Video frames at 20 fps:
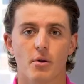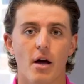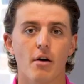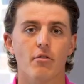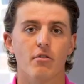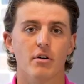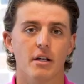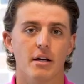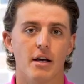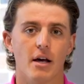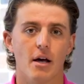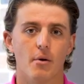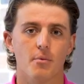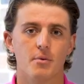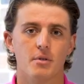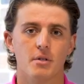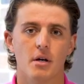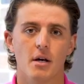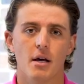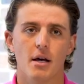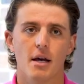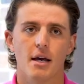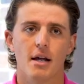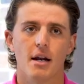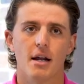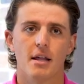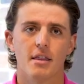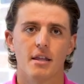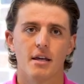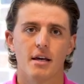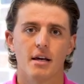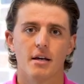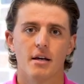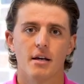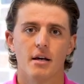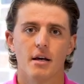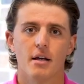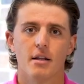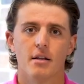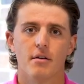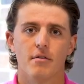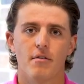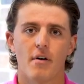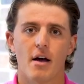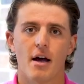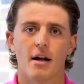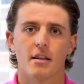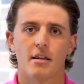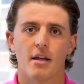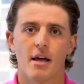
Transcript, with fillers: that really helps. And I think the fact